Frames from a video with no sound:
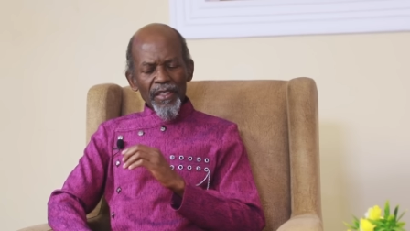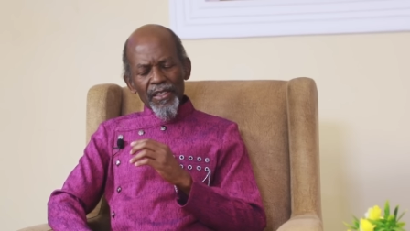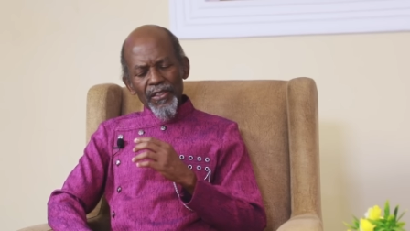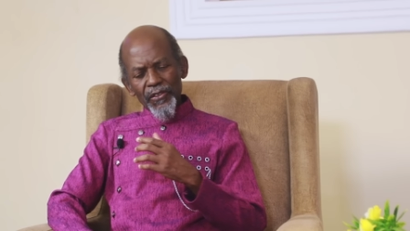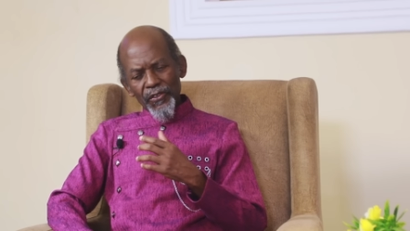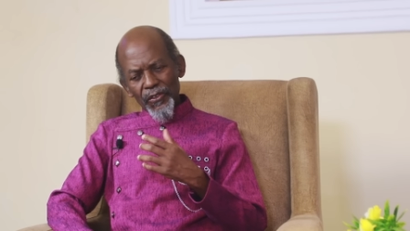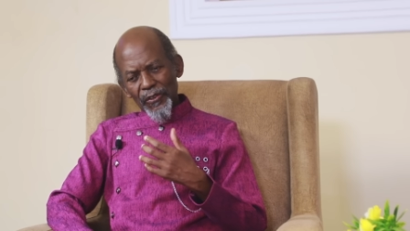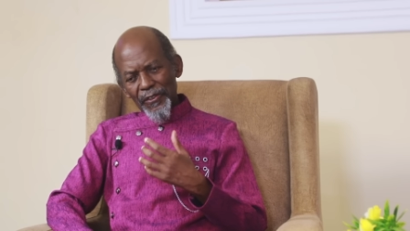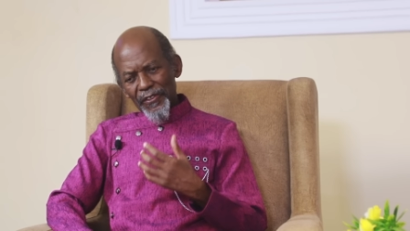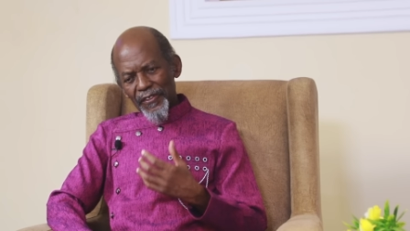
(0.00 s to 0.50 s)

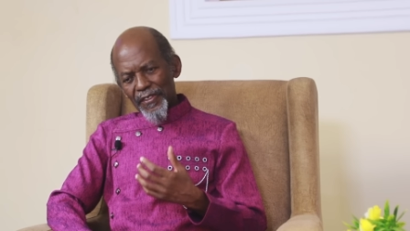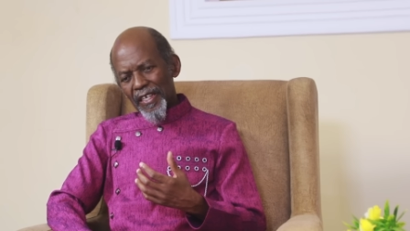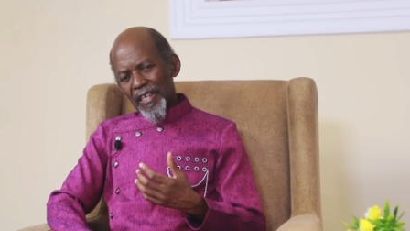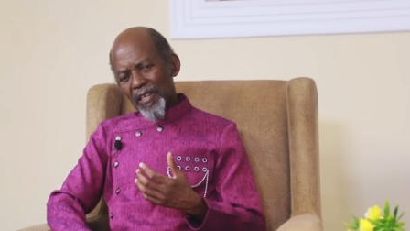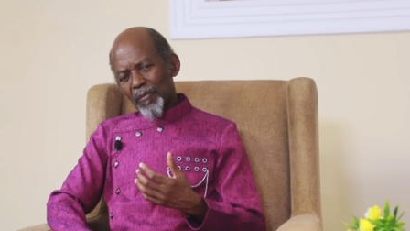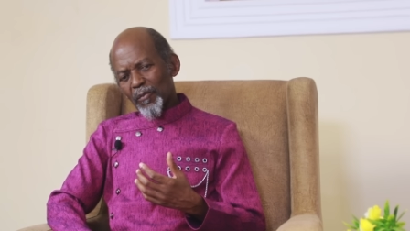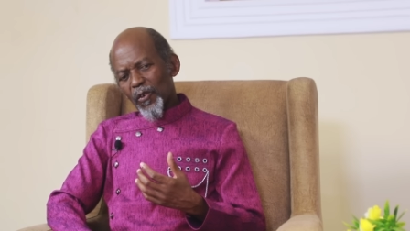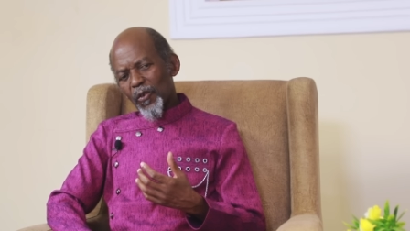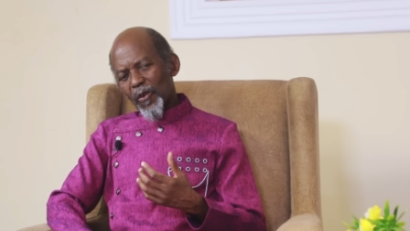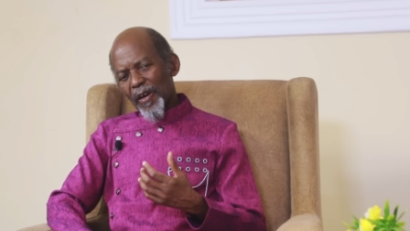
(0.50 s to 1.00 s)
So
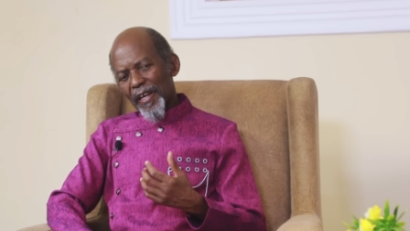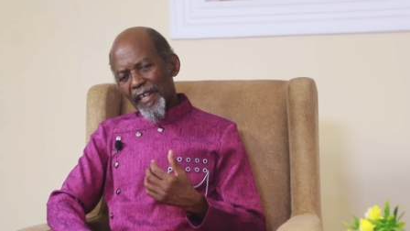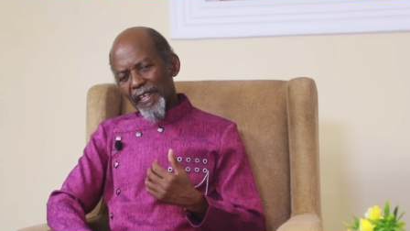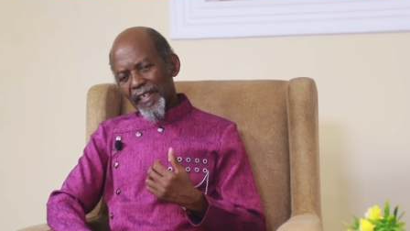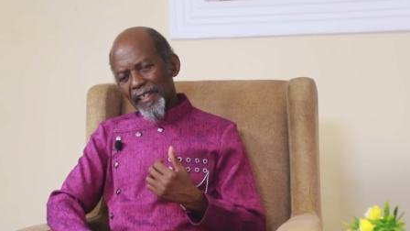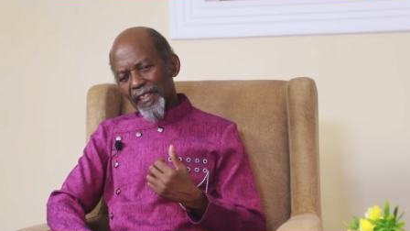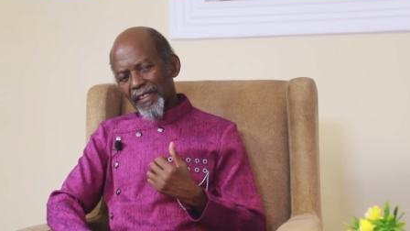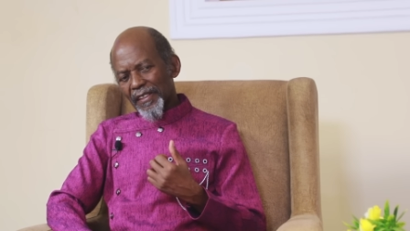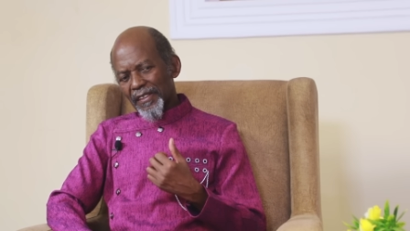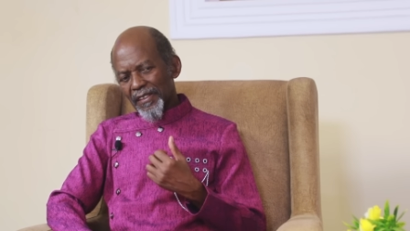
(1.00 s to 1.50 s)
same
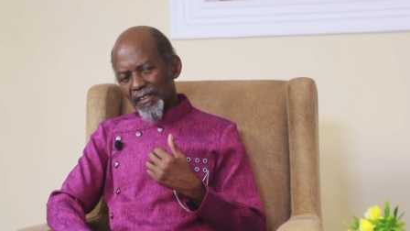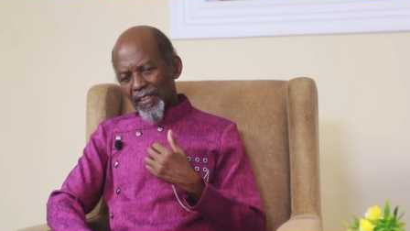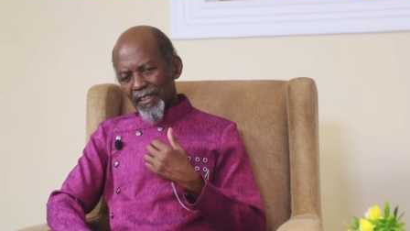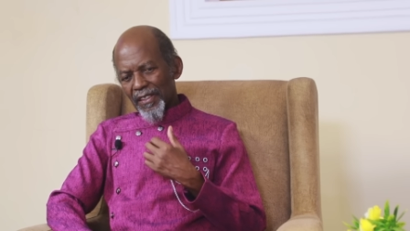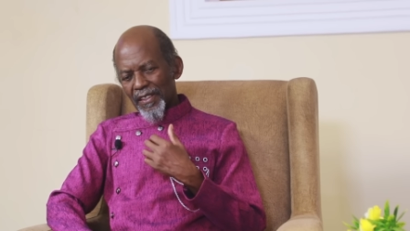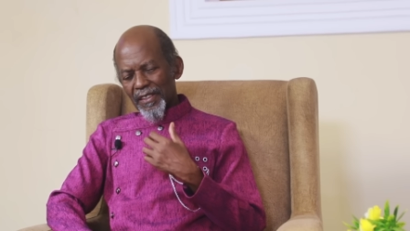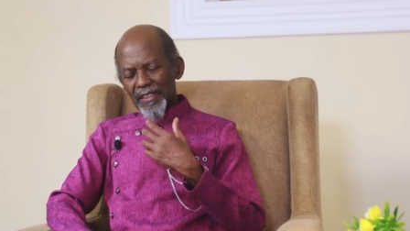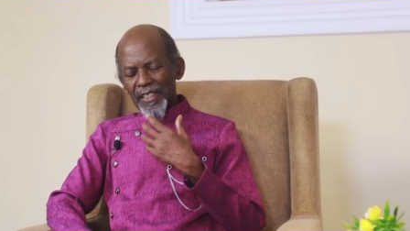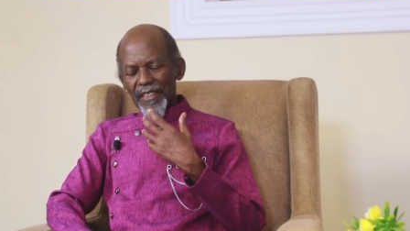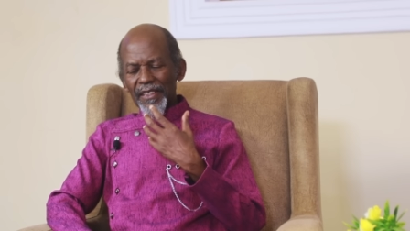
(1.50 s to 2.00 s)
way,
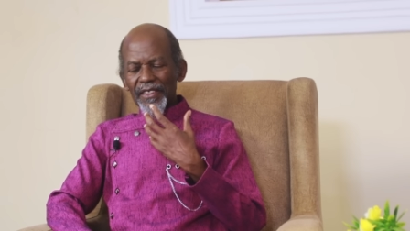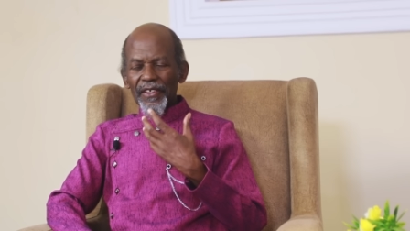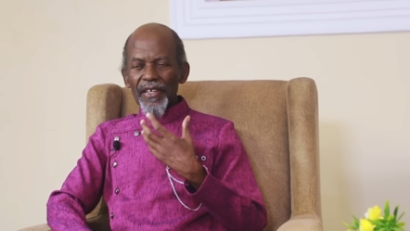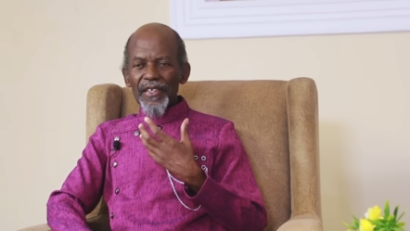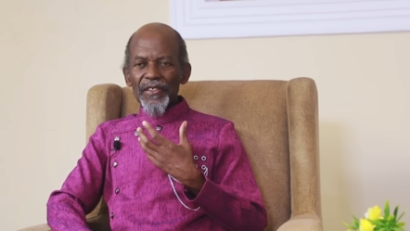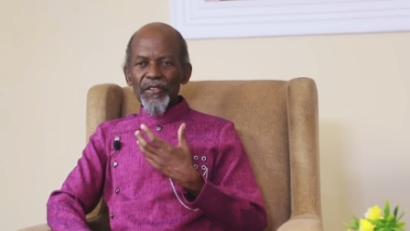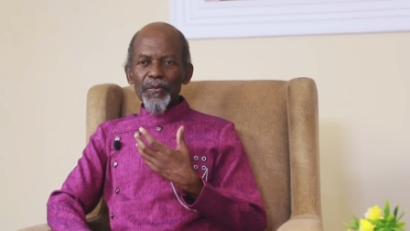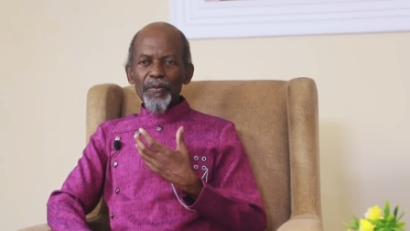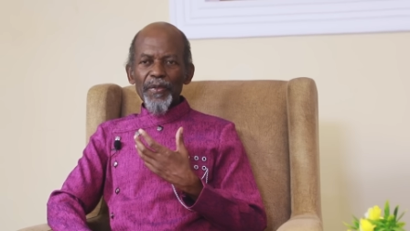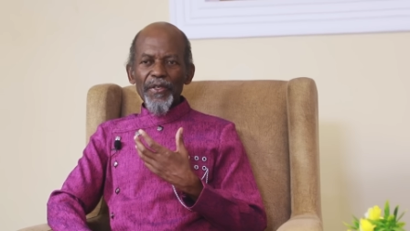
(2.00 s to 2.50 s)
the
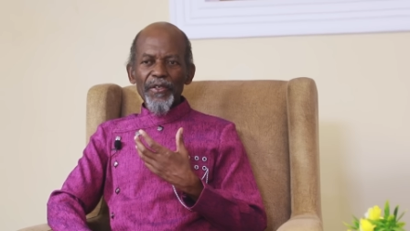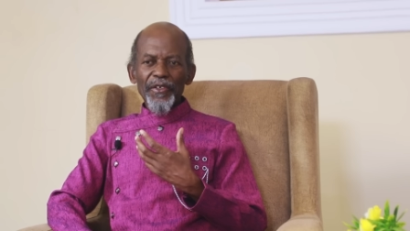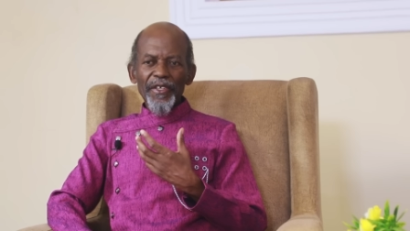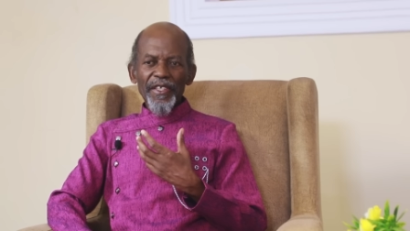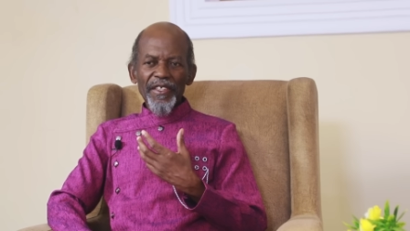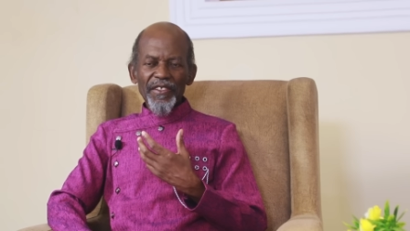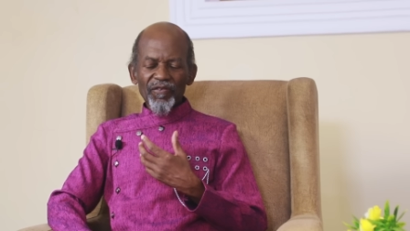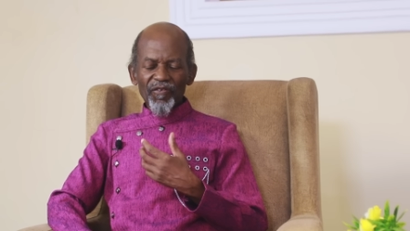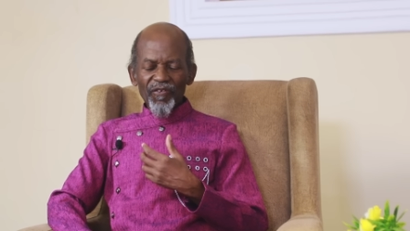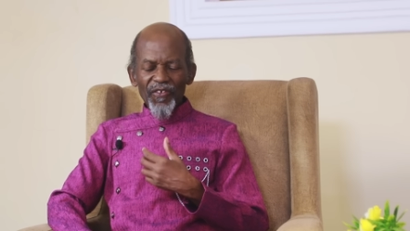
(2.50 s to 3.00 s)
Great
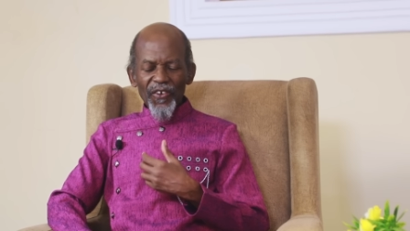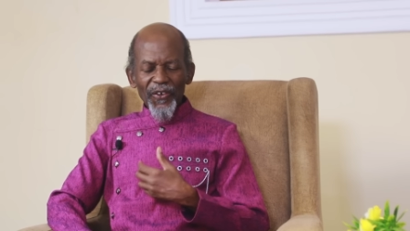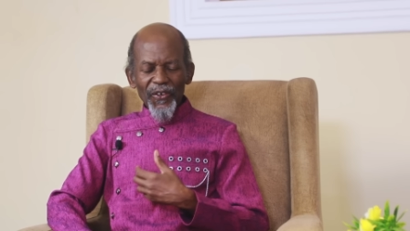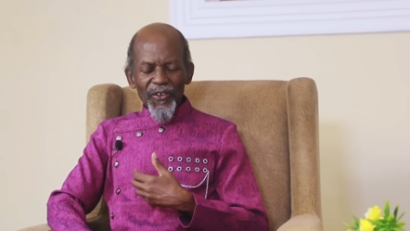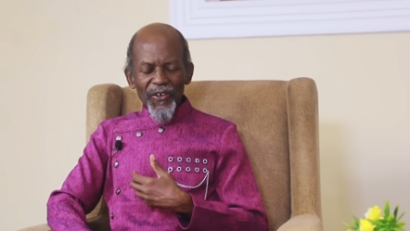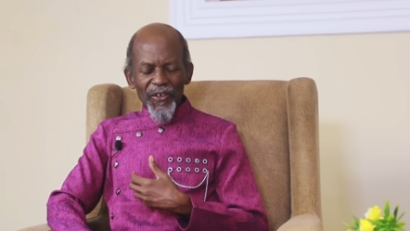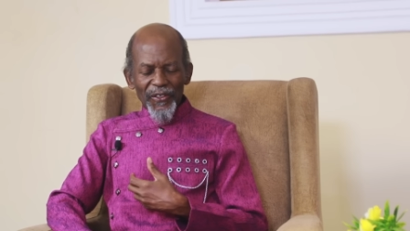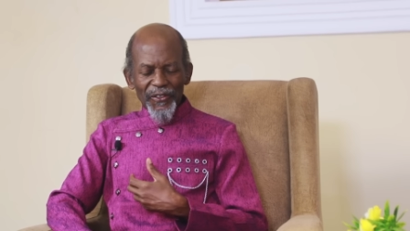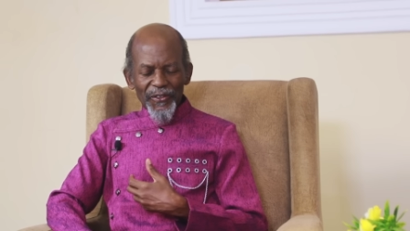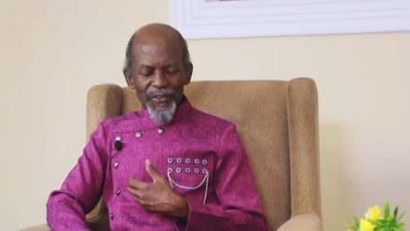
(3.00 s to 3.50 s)
Spirit
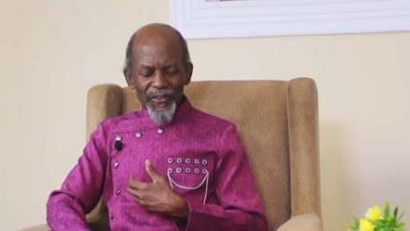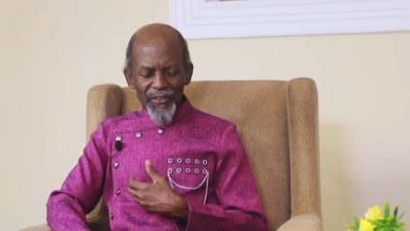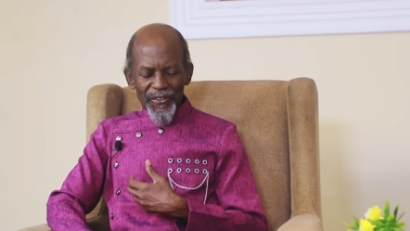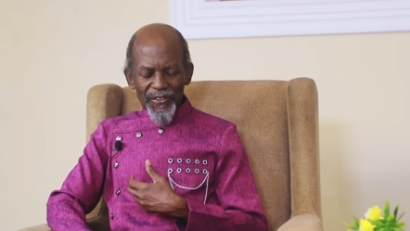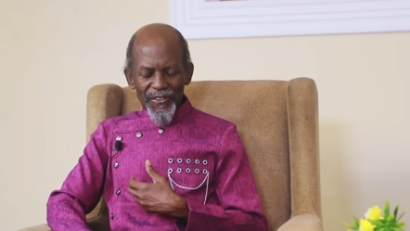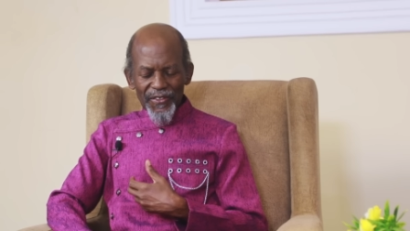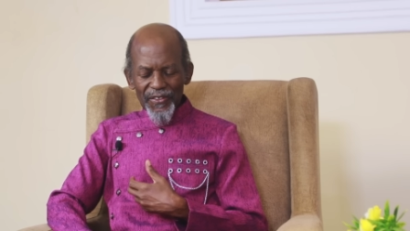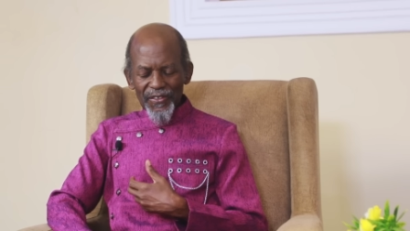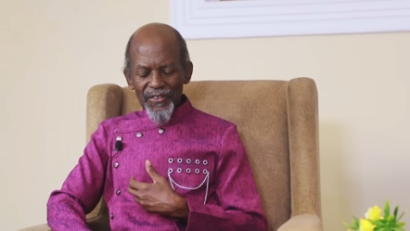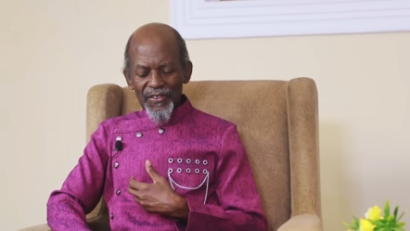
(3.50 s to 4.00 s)

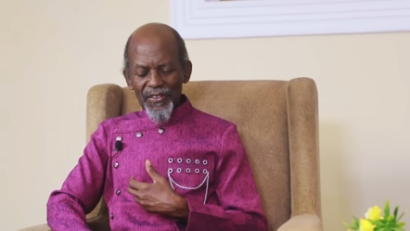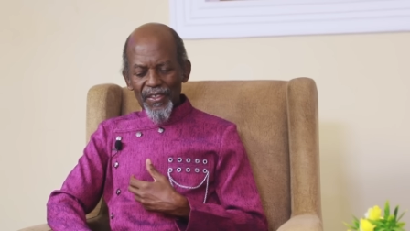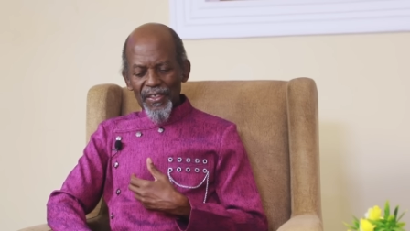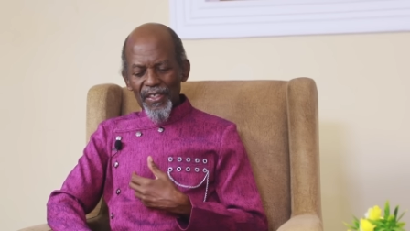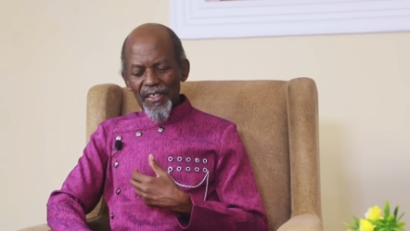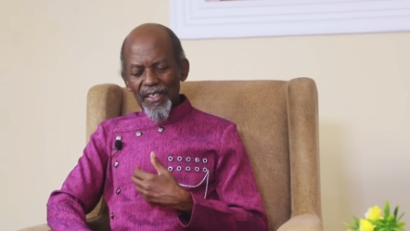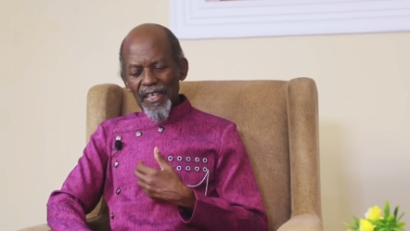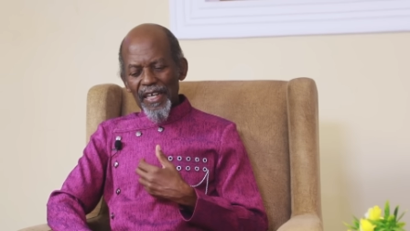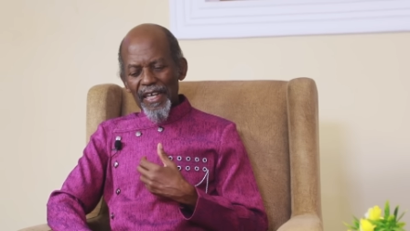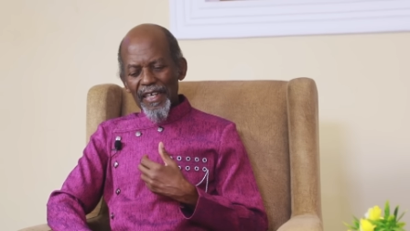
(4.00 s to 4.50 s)
focuses,
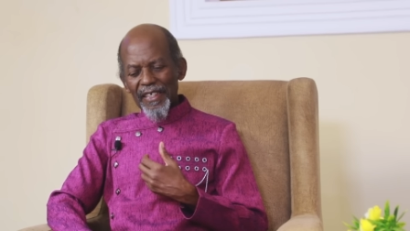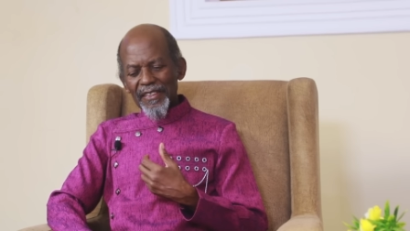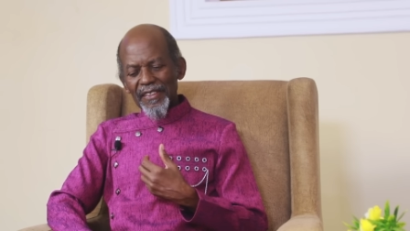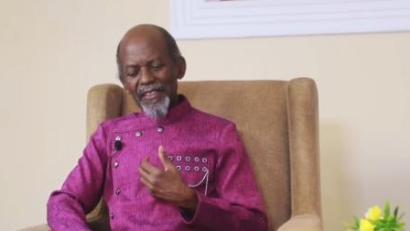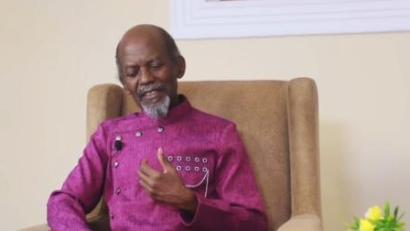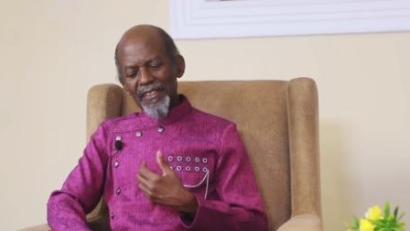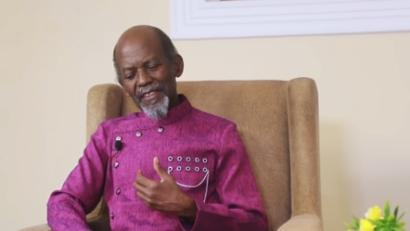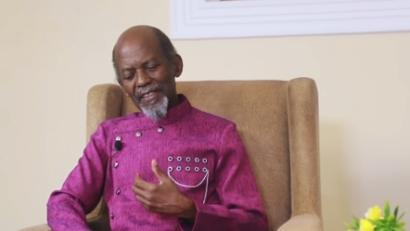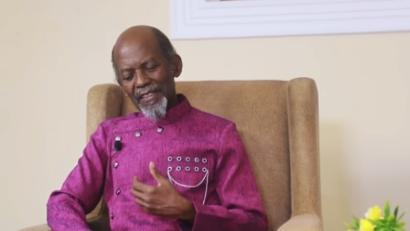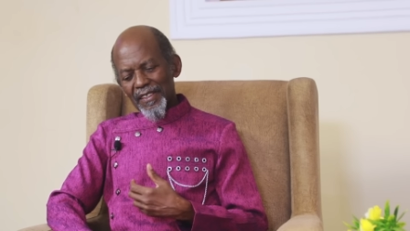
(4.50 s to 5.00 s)
and